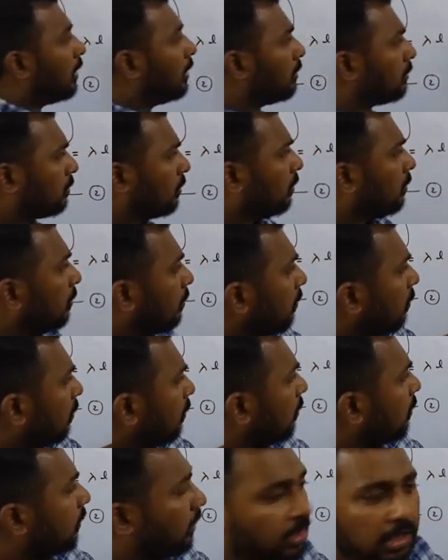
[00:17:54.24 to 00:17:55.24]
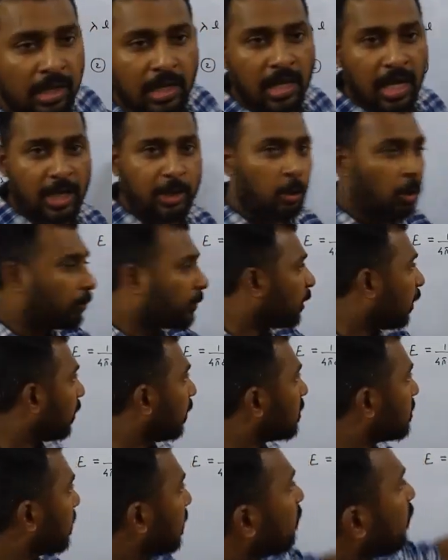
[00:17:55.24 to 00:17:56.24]
So I hope you
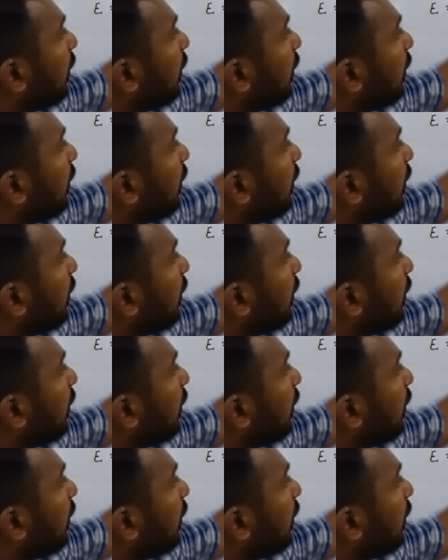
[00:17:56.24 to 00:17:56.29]
understand